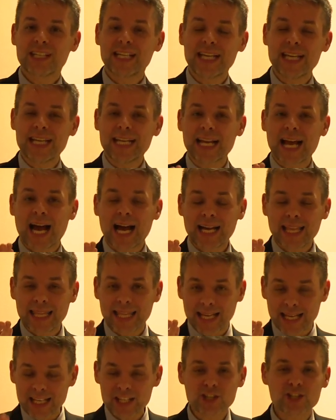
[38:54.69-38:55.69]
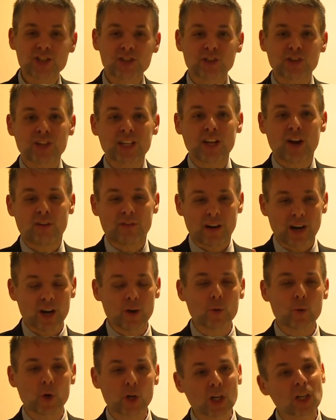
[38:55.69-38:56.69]
in the history of
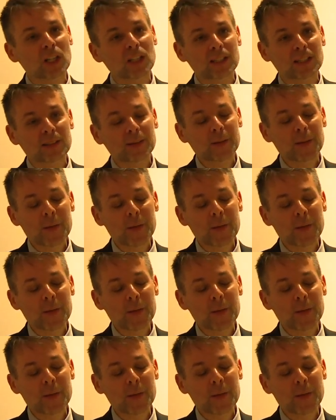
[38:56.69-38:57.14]
our world,